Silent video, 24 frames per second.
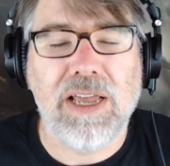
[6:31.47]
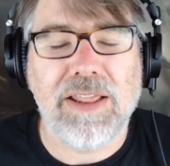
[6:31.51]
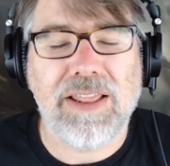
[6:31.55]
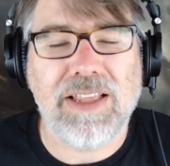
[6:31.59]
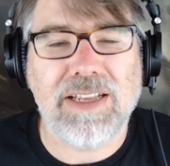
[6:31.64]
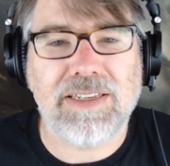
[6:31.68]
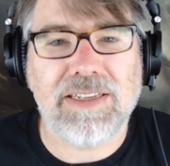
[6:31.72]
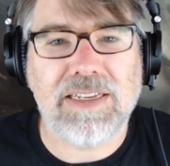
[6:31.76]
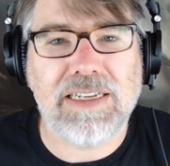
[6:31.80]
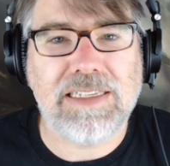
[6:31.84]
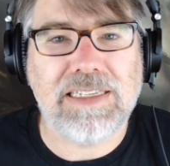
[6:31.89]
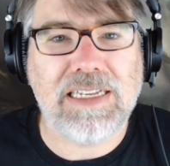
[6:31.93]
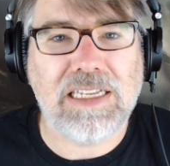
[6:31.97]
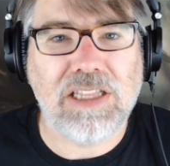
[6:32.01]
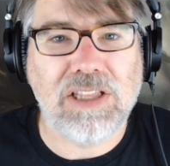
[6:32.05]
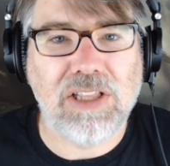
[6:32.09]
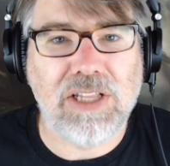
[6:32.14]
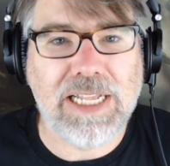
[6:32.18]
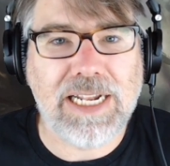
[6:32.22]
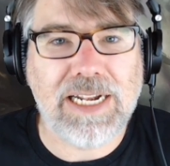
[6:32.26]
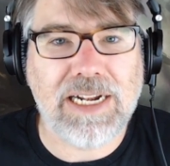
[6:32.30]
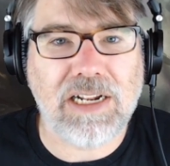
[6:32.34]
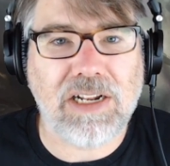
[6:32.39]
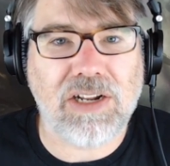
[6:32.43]
This is a
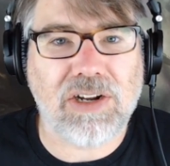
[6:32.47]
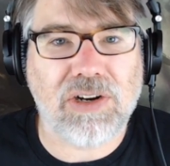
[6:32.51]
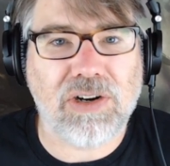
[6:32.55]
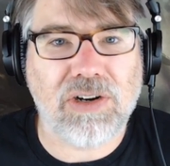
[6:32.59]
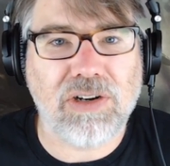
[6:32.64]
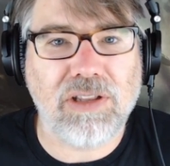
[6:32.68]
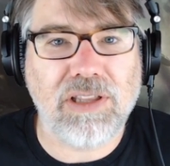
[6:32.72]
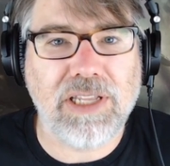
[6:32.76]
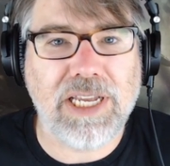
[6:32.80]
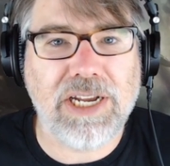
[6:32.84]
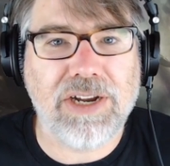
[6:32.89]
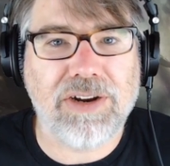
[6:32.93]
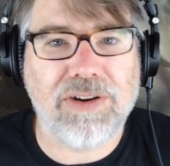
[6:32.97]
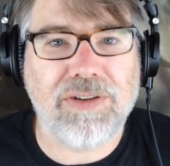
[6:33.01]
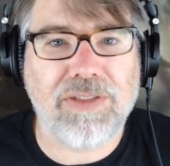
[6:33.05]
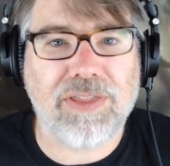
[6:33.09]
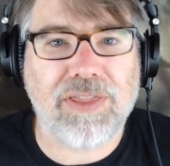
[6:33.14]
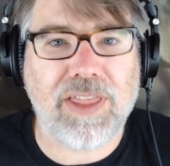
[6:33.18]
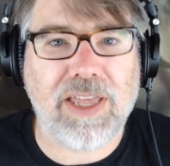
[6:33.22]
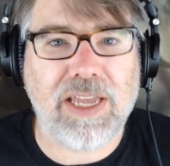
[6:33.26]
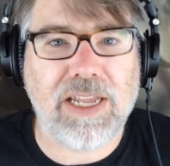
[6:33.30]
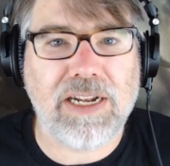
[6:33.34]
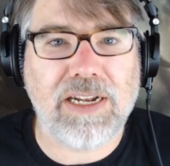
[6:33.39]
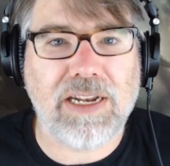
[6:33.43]
little earlier
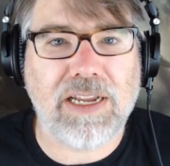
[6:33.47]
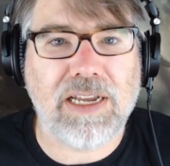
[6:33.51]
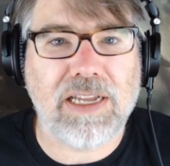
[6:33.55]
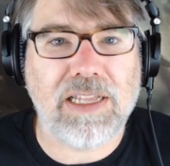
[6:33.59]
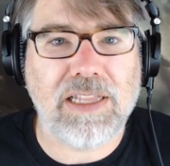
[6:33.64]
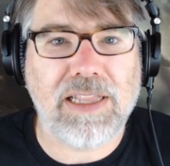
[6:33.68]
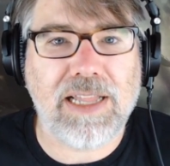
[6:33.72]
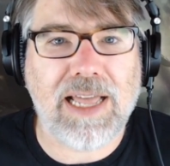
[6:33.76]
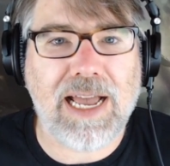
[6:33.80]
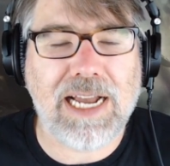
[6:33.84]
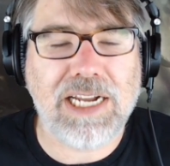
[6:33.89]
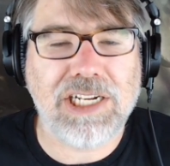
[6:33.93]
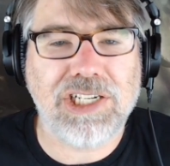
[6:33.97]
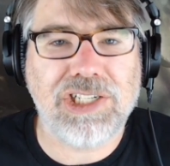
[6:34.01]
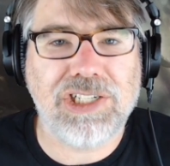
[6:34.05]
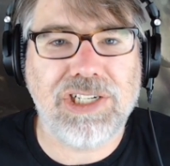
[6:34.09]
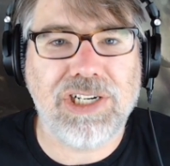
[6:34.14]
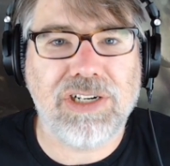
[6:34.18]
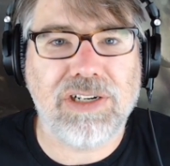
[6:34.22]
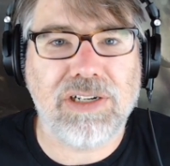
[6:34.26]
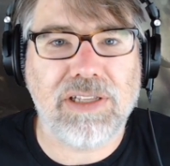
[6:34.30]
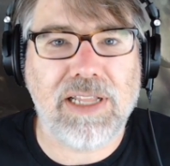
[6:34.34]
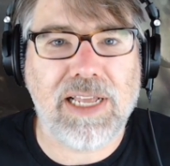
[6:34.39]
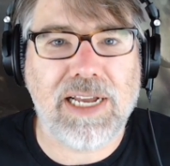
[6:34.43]
than last year.